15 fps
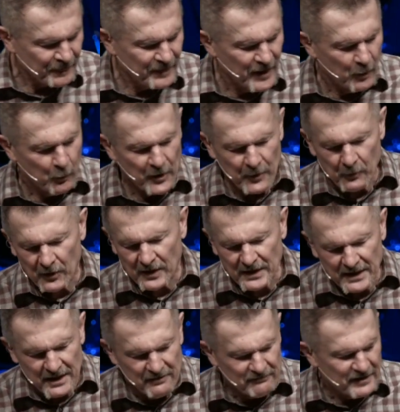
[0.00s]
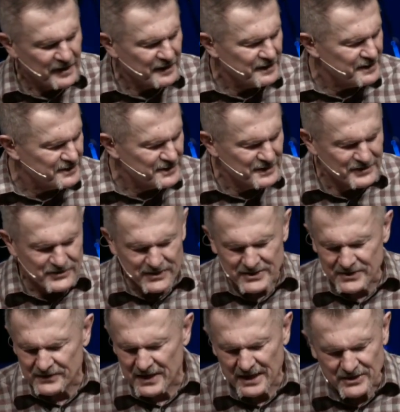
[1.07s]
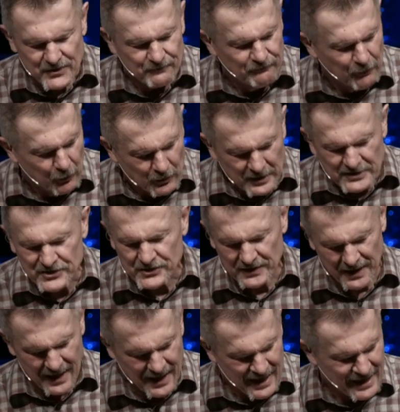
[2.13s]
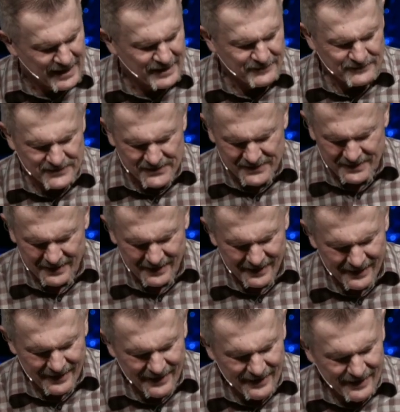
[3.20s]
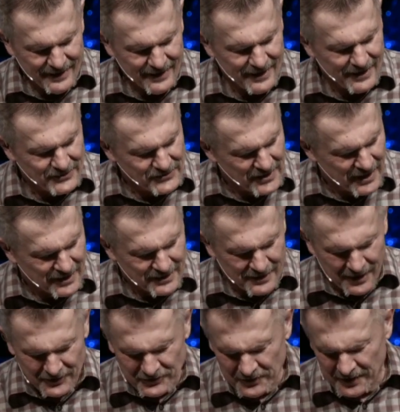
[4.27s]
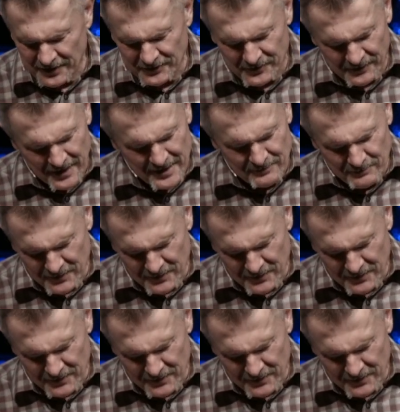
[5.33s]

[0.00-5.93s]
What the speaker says: that we were living just such foolish lives. And yet, God, you had great